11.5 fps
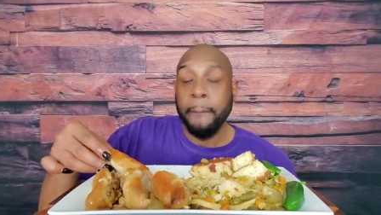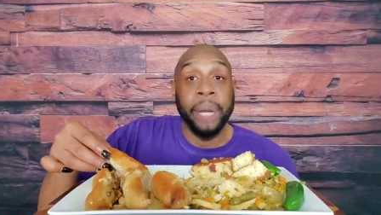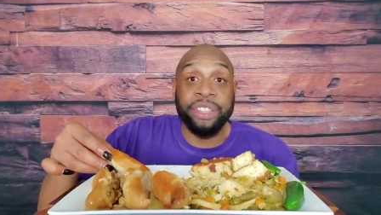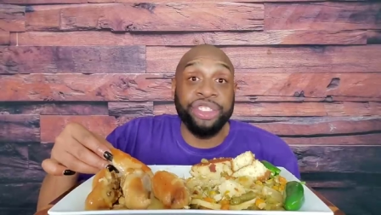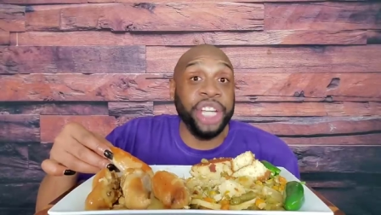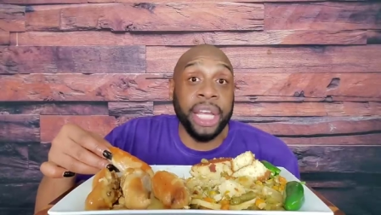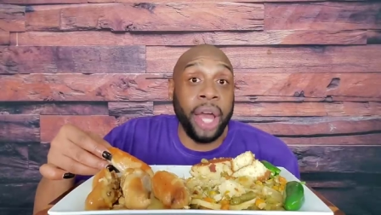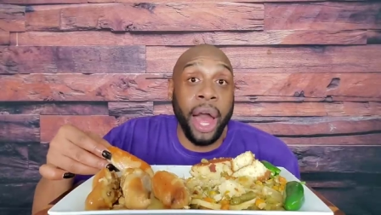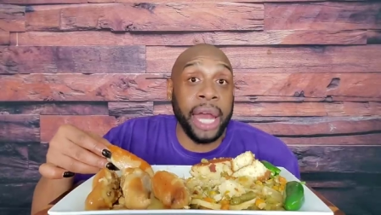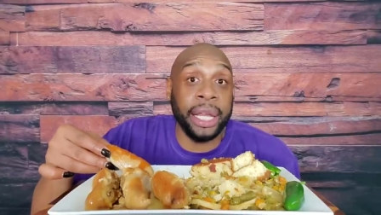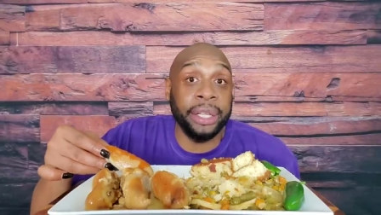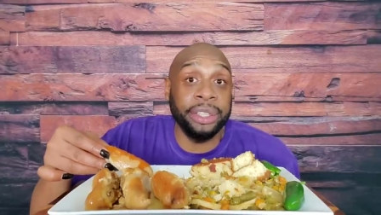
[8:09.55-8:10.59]
But she
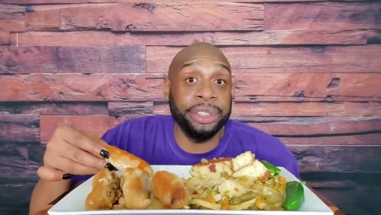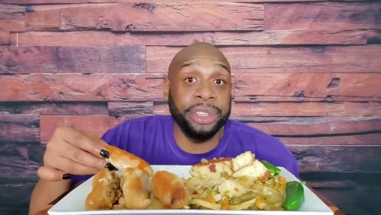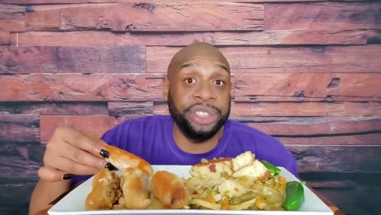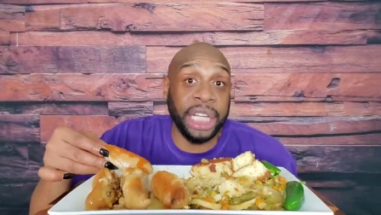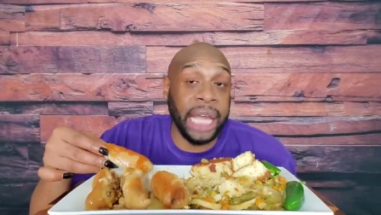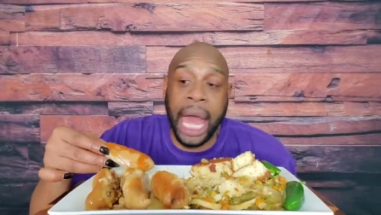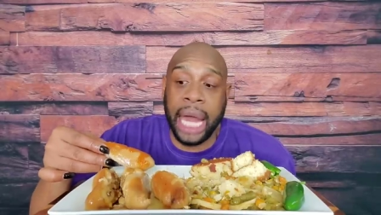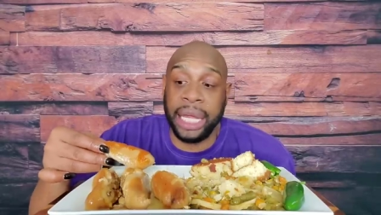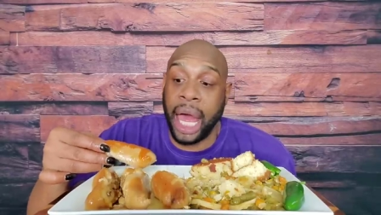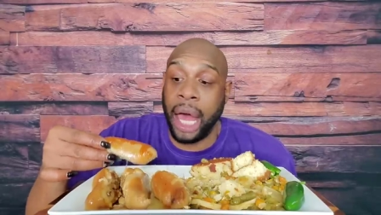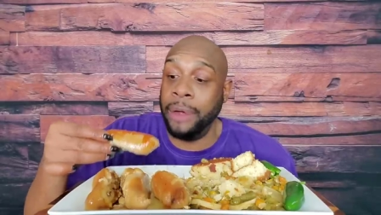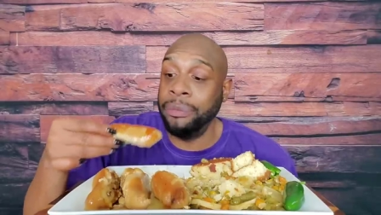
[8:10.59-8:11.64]
got it. She got
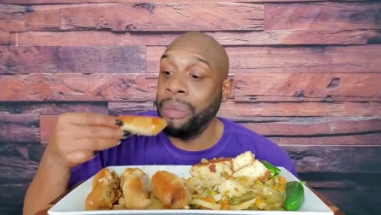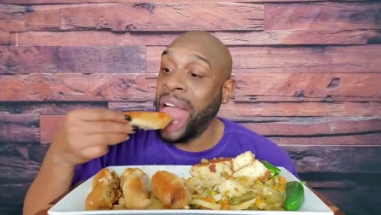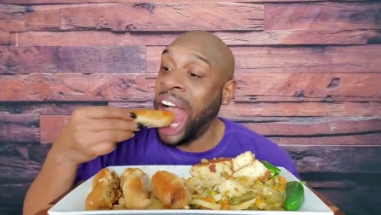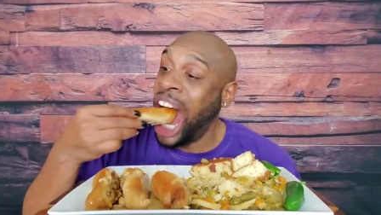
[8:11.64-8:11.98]
it, y'all.